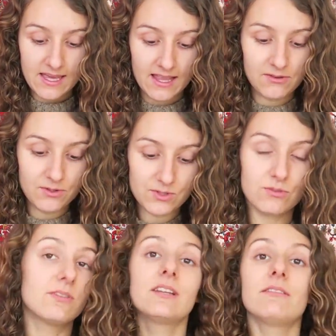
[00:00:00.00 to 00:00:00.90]
and they're also
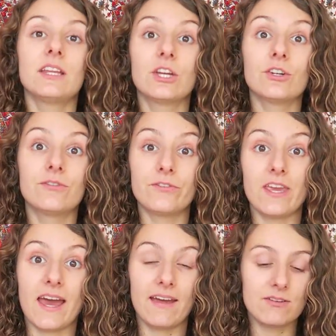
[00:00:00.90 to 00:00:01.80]
really good for
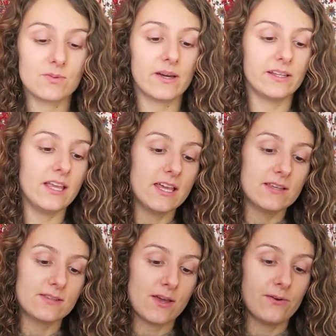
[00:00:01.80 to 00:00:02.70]
your hair as well.
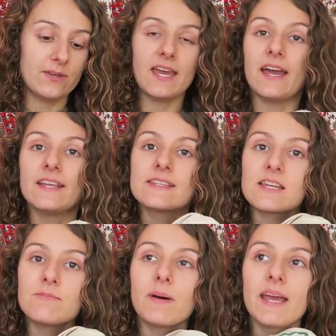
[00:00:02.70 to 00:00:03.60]
So yeah,
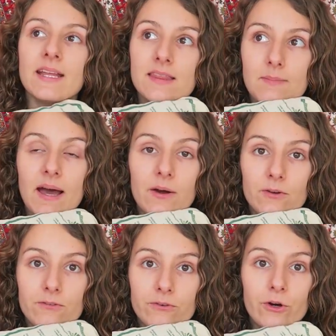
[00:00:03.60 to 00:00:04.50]
instead of buying the
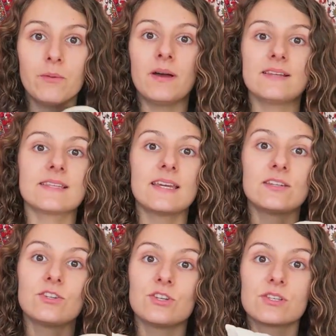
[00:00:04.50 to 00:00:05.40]
powdered form, I decided
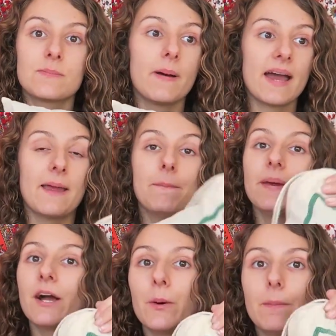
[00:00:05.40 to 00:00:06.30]
to just buy a
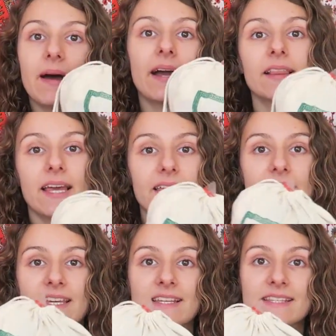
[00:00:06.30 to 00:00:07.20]
big old bag like
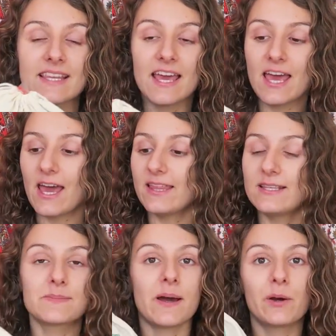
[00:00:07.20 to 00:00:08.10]
this.
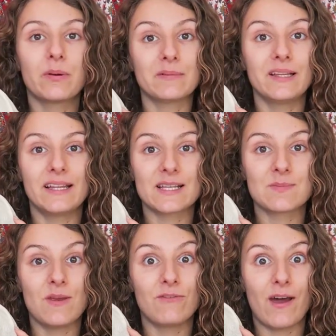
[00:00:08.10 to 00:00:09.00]
This bag will probably last
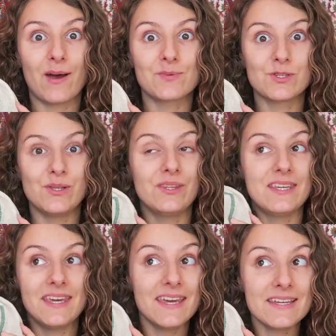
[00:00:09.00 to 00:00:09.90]
me for absolutely
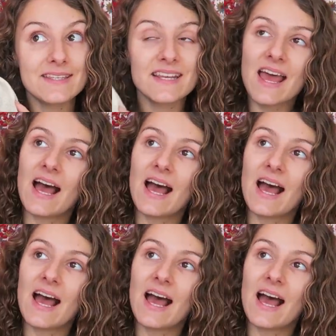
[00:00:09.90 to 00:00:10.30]
years,